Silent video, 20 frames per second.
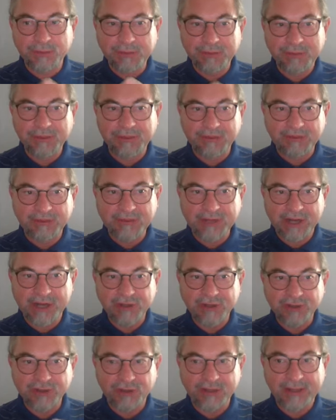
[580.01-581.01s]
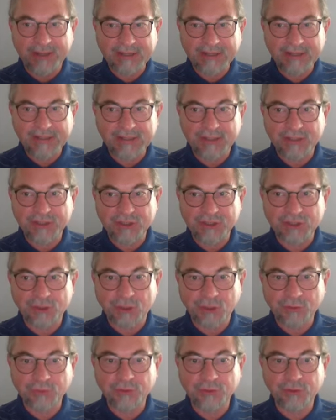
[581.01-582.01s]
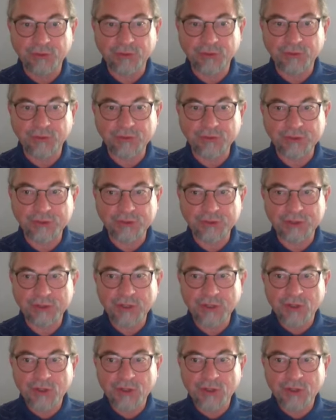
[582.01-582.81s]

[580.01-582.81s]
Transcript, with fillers: be the schedule S that is non-reduced.